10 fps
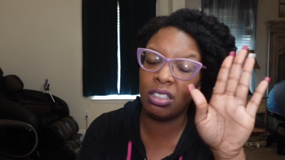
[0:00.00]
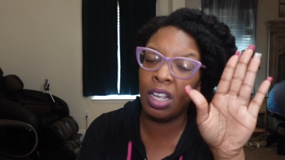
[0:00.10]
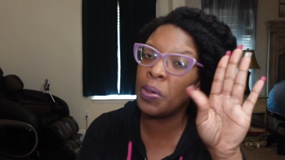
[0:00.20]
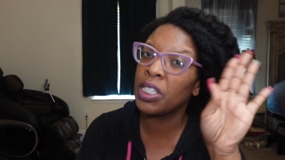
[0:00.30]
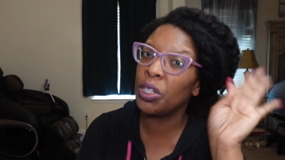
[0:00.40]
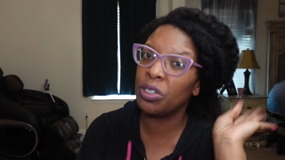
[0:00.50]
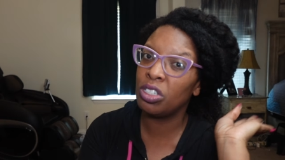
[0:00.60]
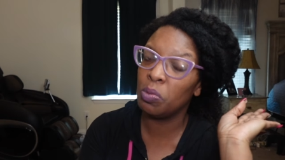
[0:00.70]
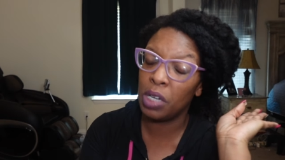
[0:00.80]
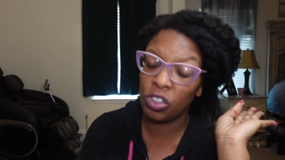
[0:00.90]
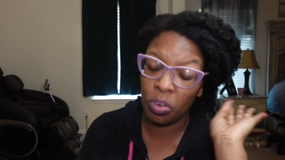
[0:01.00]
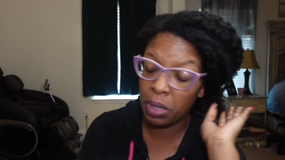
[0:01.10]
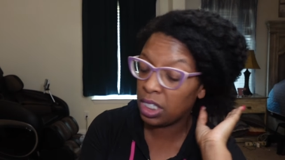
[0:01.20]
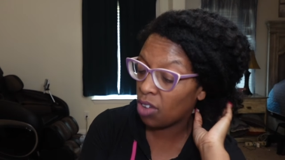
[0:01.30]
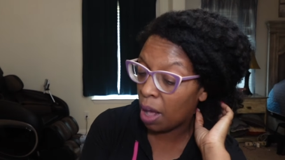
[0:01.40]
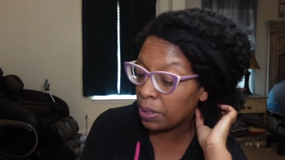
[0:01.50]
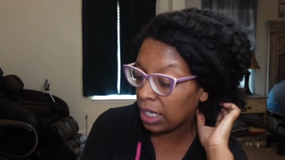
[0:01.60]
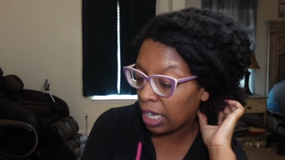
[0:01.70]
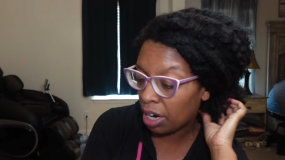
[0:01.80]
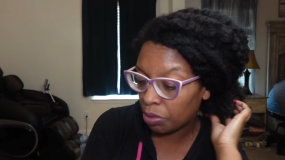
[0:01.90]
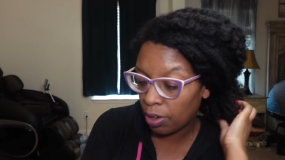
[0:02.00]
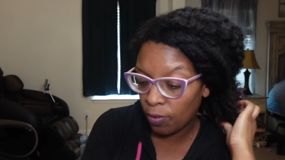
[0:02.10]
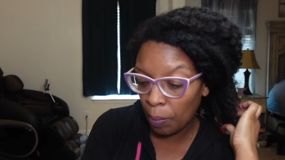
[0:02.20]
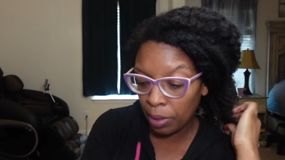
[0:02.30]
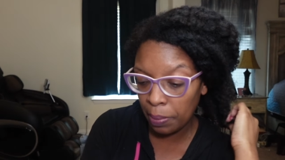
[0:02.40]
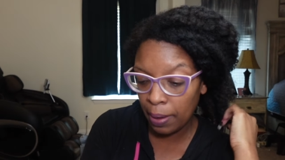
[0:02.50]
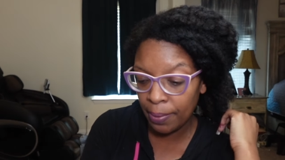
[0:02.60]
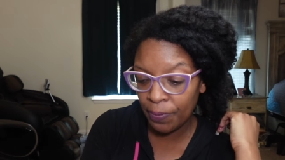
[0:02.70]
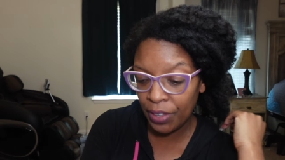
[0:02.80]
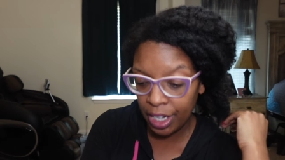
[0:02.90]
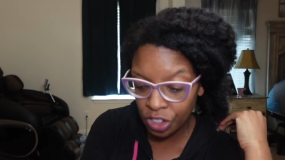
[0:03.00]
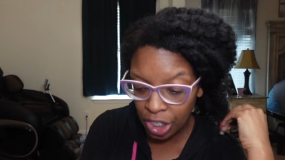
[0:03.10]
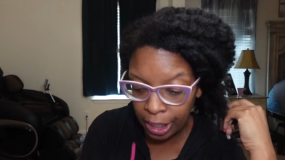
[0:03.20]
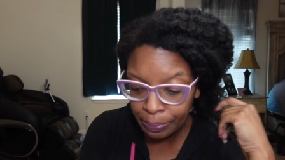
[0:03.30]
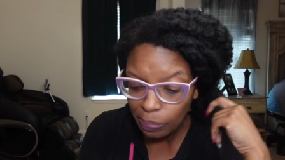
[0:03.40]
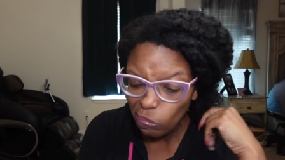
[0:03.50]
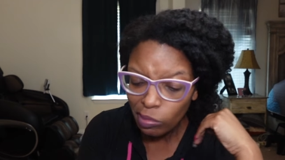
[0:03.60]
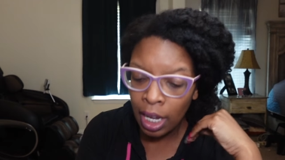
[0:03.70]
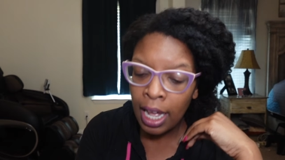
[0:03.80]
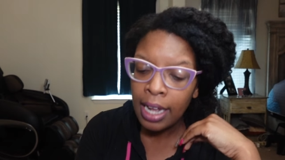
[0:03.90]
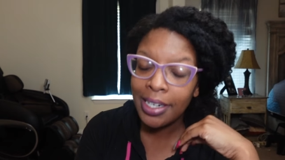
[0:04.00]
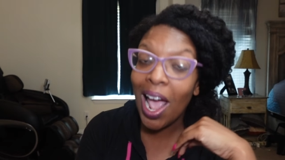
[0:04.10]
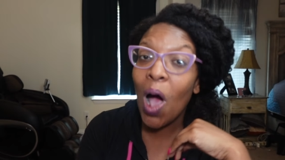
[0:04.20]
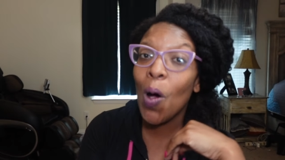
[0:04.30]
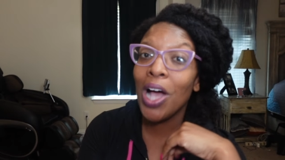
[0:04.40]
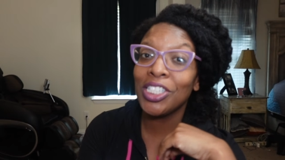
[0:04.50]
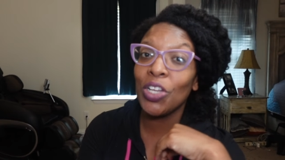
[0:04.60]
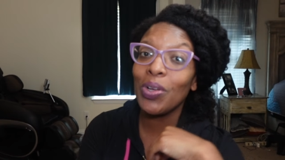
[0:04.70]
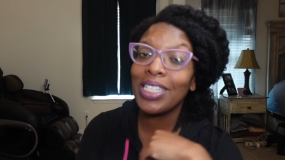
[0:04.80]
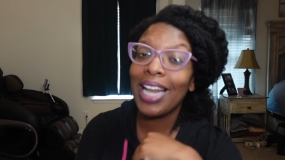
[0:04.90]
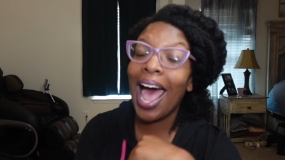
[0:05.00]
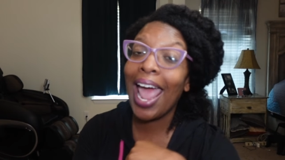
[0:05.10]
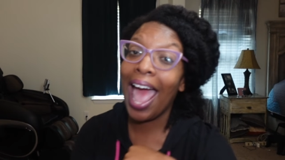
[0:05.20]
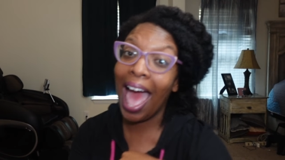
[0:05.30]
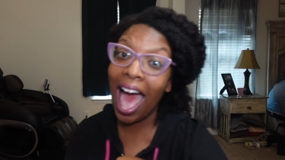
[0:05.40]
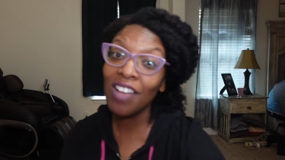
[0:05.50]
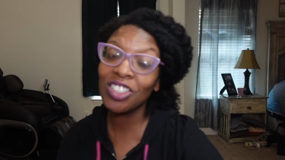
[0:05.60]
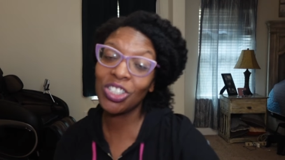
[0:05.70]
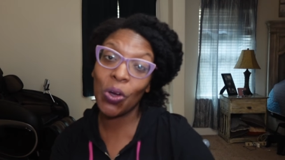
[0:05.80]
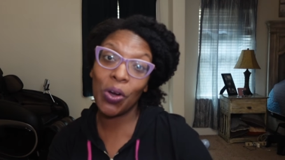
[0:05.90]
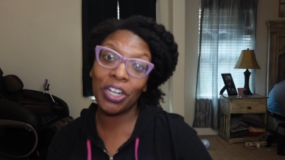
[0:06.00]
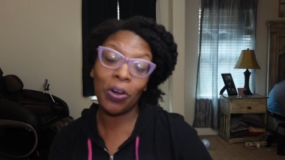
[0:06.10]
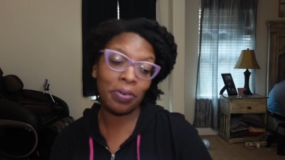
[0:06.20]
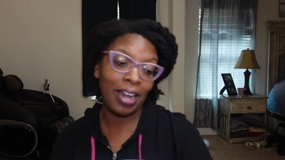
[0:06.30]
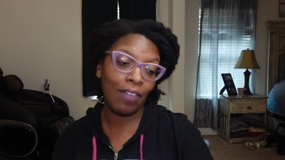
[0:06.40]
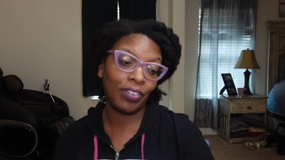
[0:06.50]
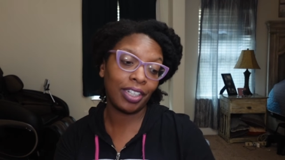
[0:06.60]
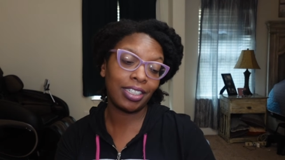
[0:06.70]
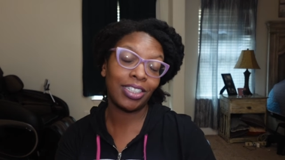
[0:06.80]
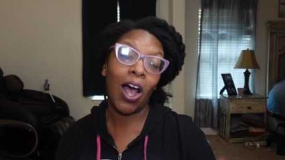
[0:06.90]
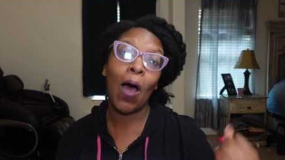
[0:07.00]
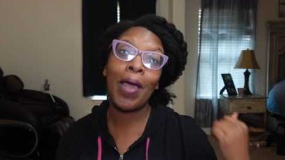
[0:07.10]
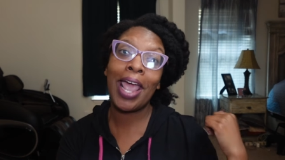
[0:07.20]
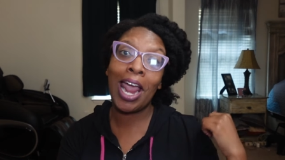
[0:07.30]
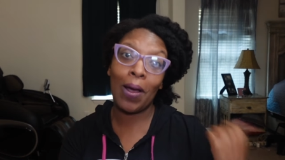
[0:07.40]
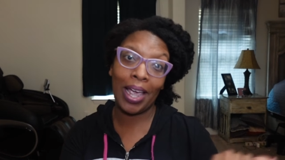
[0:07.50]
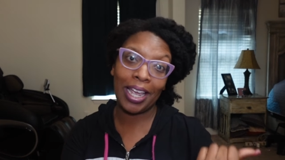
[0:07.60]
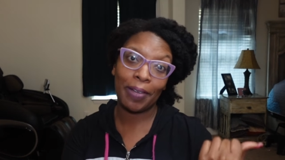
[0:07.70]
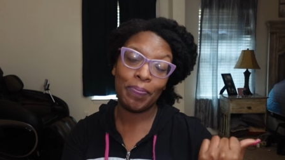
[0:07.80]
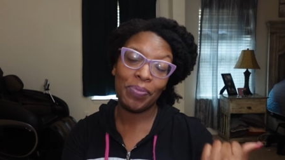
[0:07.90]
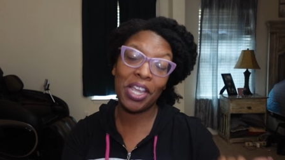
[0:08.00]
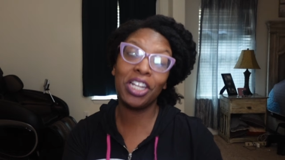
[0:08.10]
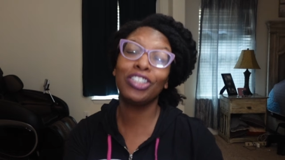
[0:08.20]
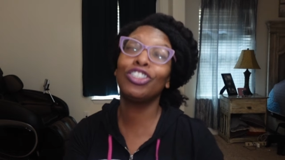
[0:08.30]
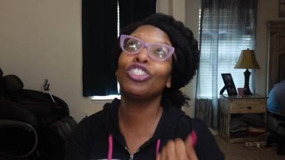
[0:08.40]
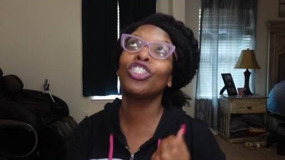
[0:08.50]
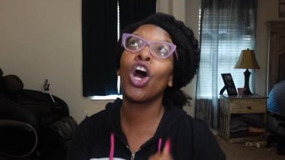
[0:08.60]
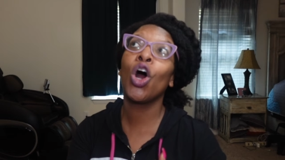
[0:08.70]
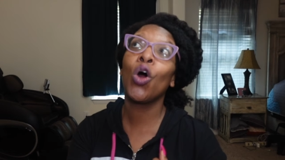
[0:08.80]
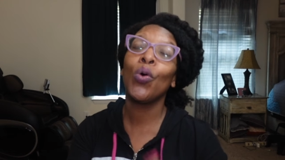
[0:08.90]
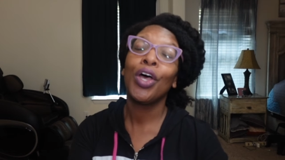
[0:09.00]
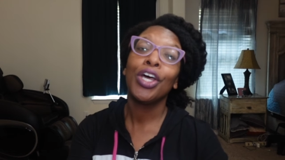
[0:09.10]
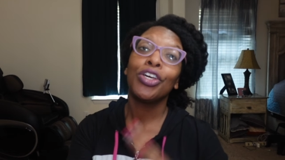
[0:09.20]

it was a little too much for me. So I was like, I don't know if I'm gonna be able to finish it. Now, a series that I have started on Netflix is called Eric. It is so